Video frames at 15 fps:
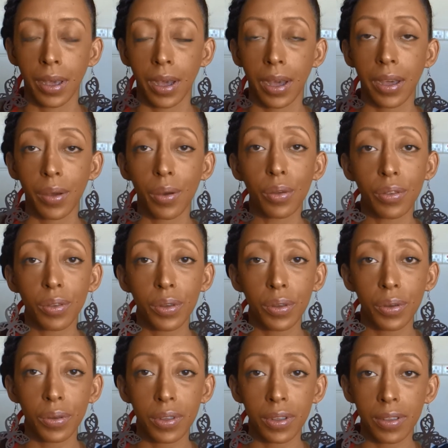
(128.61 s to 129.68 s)
I also
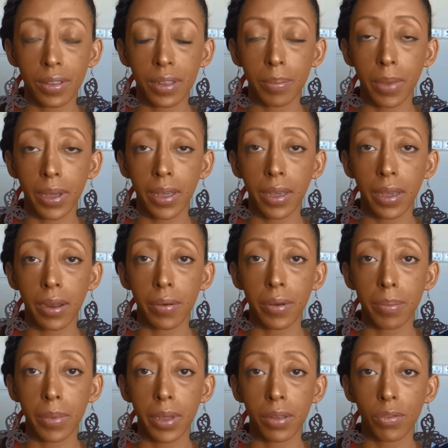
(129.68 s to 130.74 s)
noticed that my hair
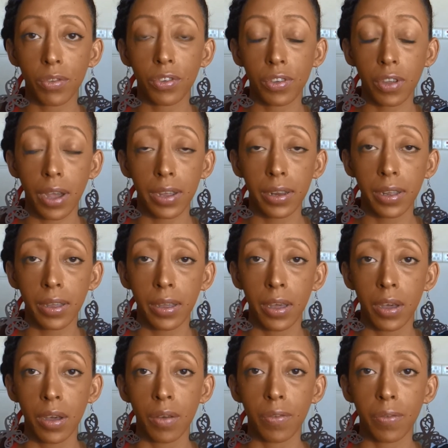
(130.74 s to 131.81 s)
remains shiny
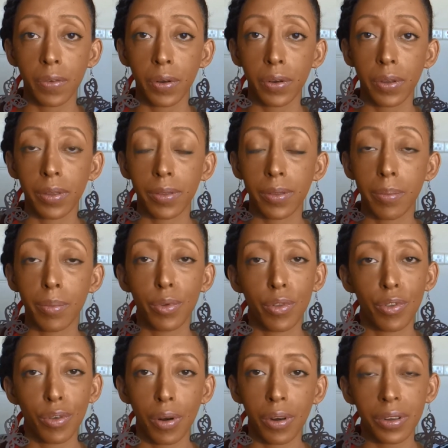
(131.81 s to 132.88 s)
for the
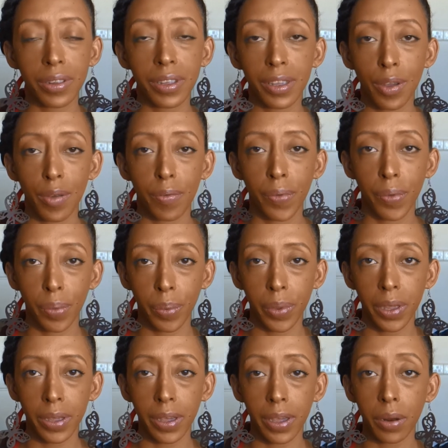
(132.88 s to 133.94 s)
majority of the
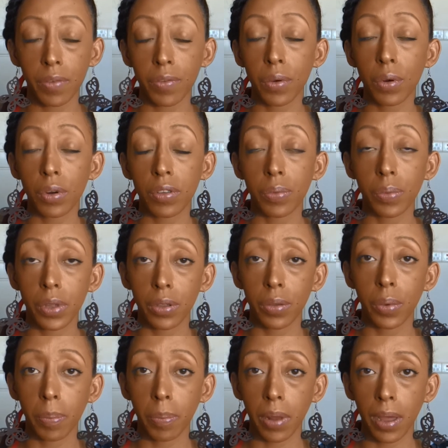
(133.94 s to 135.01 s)
week, and of course when
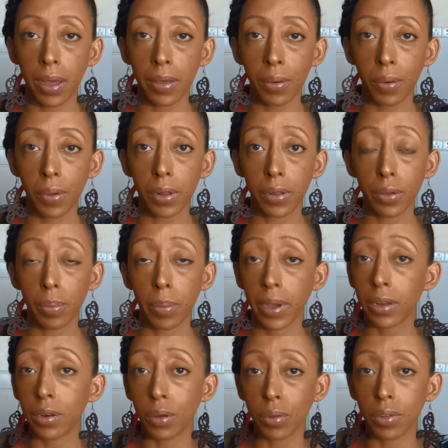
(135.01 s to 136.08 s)
you apply oil you
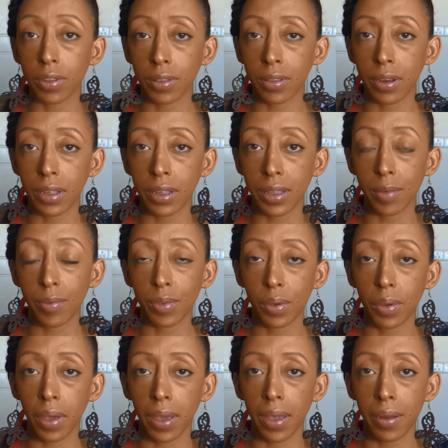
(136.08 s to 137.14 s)
might notice that it gives your
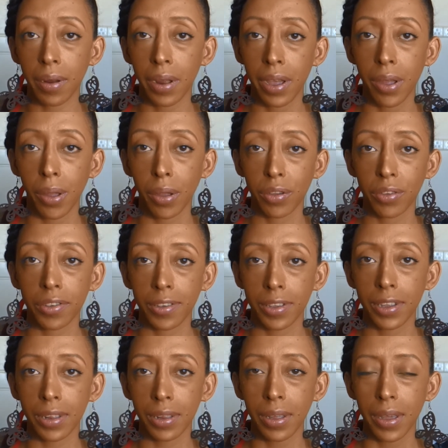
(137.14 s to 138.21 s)
hair a
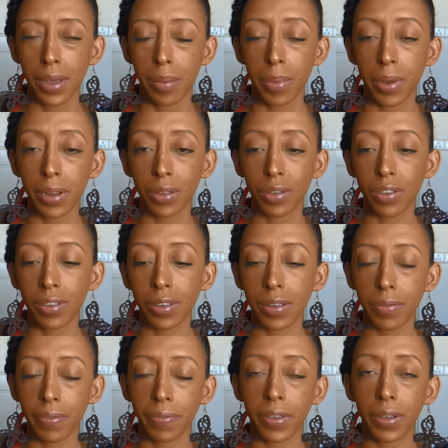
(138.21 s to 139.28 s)
sheen, but it
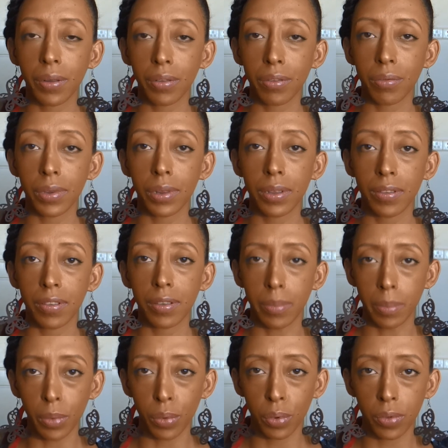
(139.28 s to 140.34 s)
feels really
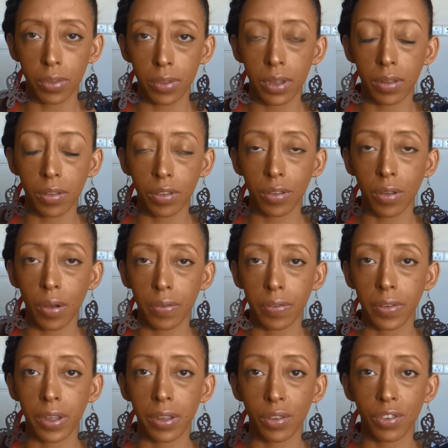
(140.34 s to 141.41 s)
smooth and
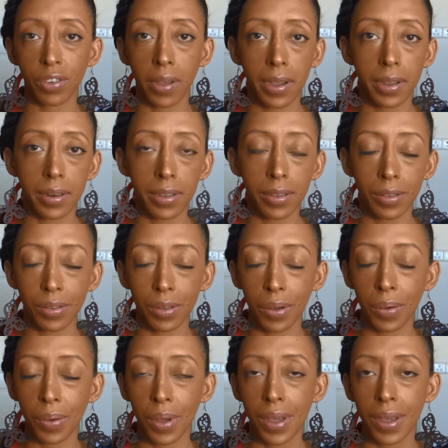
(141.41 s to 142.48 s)
soft and shiny,
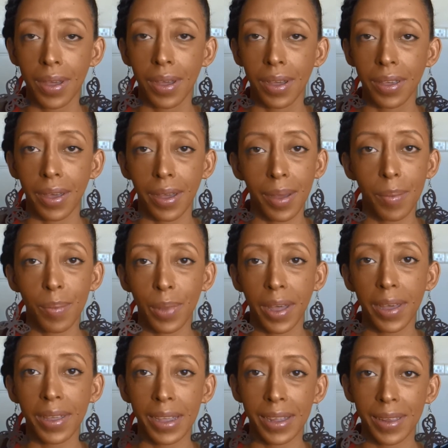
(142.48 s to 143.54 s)
so yeah, I'm
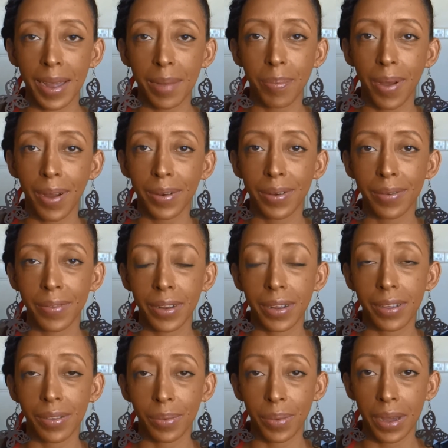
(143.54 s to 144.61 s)
liking that part of it
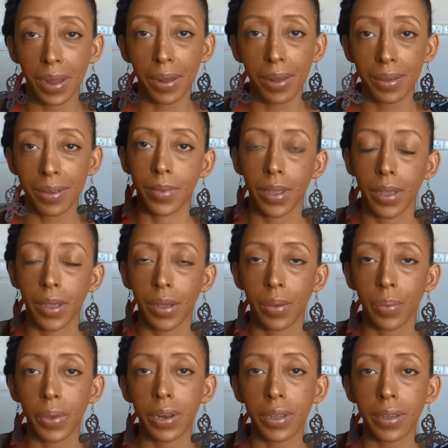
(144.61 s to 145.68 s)
as well.
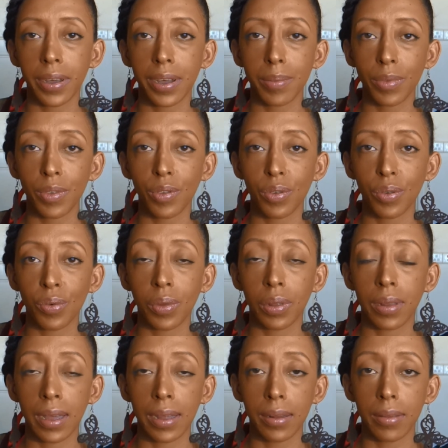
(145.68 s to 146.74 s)
When it comes to
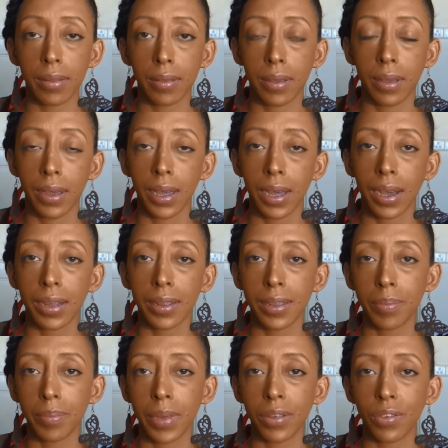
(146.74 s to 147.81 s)
length, I
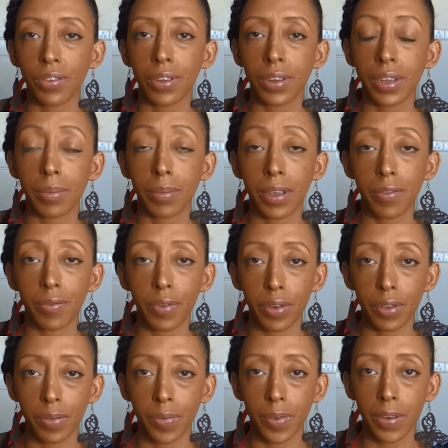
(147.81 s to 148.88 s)
did mention in my
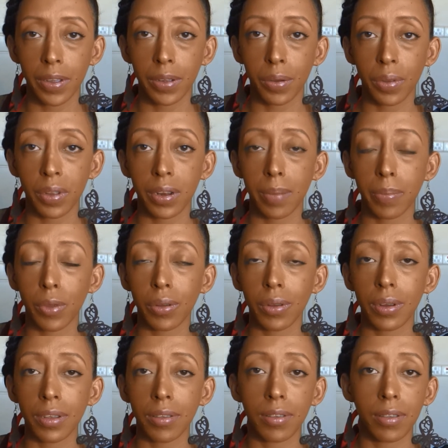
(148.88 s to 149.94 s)
first video that I'm not
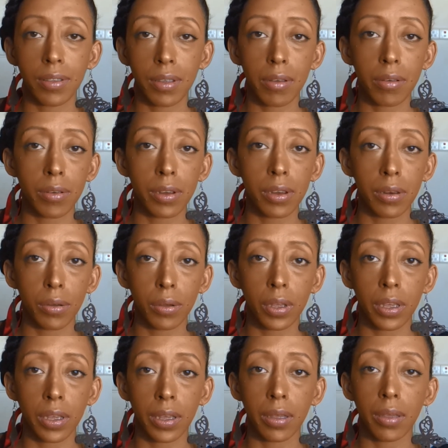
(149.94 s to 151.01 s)
necessarily
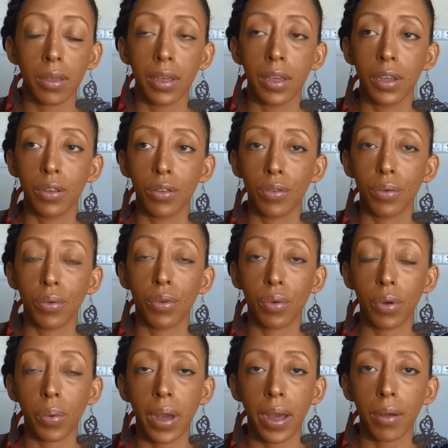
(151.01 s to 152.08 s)
looking to
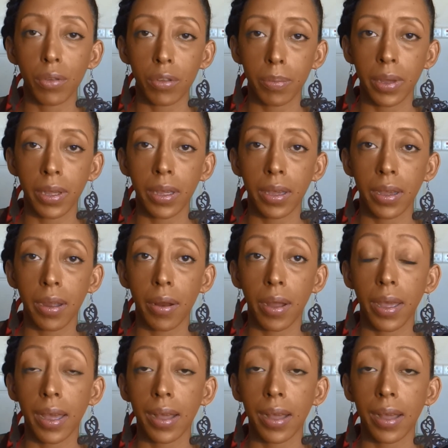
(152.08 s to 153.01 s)
grow out my hair.